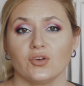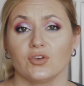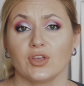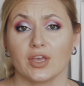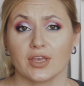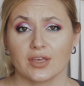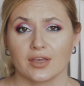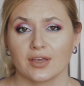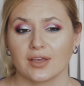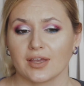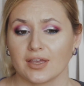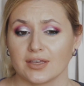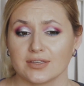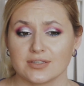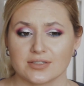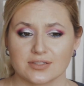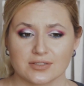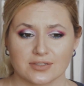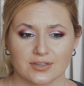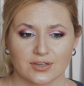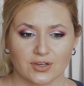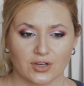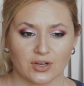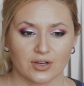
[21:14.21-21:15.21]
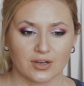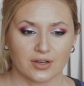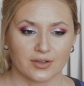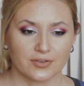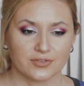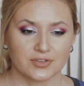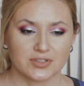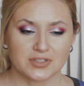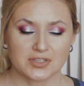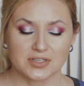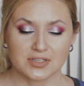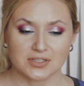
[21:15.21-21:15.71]
Okay guys,
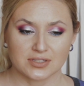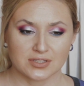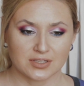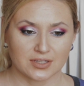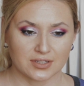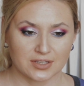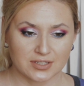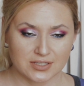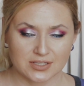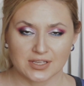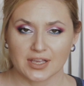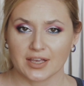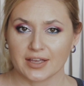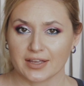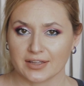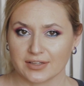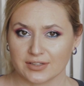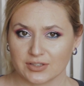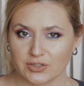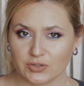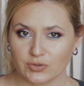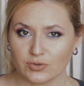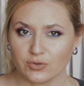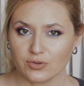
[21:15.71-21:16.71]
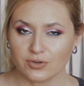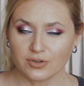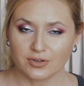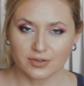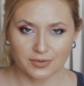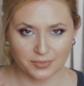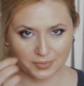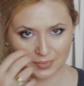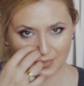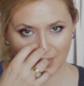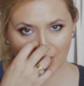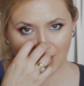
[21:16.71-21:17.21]
this is the second look
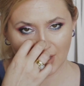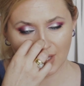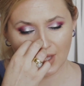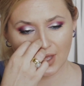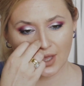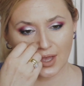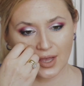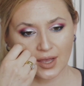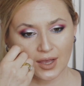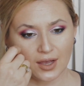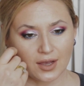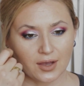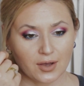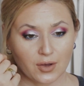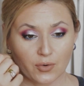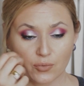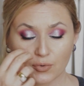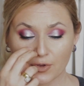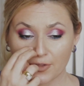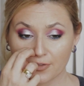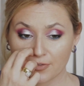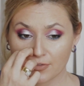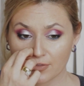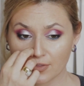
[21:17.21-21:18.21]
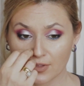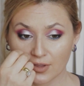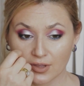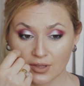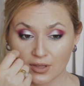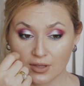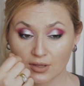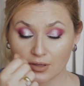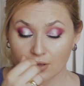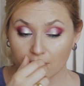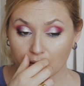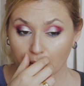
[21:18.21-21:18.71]
with
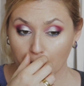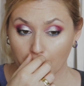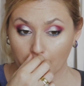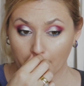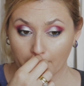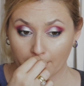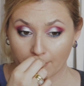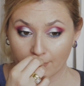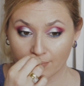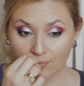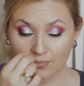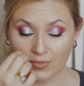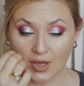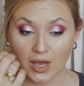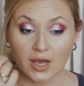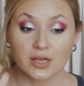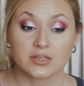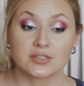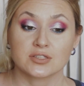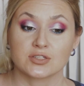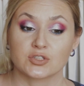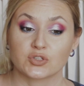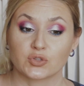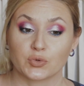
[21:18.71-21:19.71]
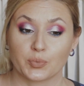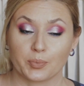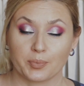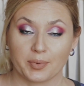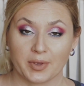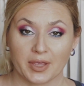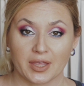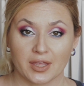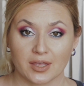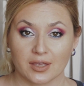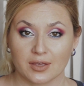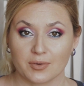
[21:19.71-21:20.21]
the Astro
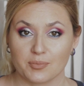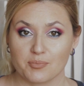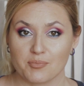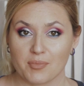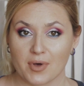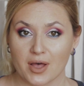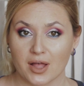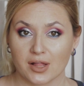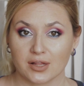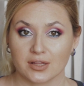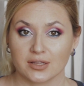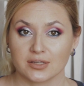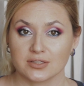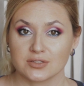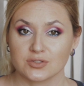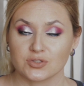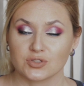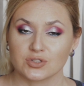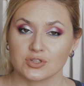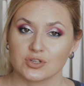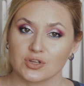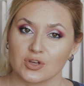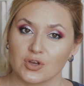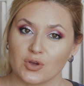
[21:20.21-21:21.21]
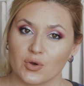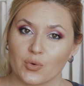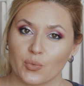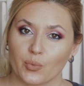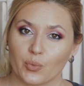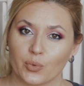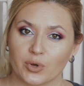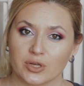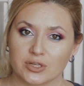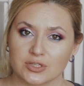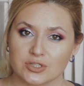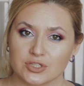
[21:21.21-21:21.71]
Pink palette,
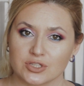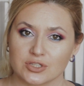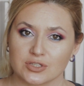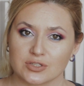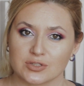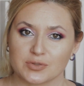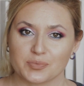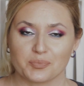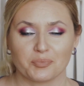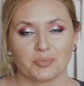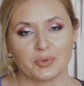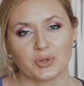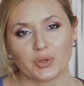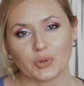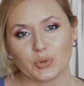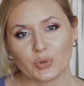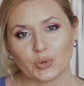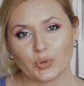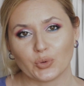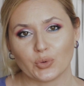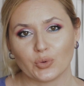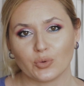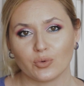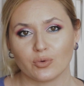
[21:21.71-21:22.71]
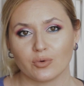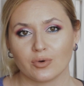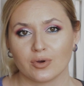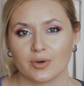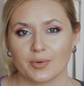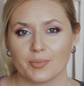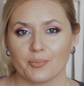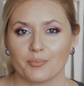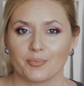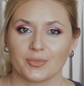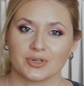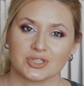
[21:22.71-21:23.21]
which is blue,
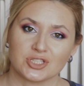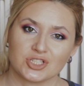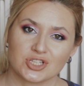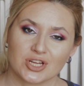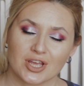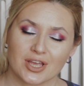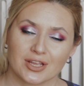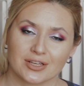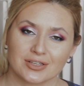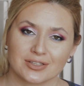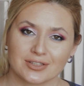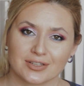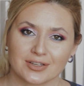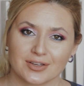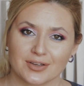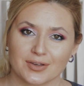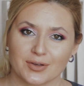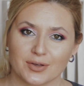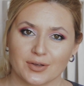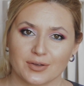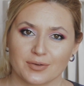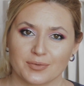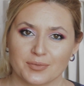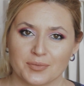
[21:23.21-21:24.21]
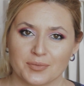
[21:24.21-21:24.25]
magenta,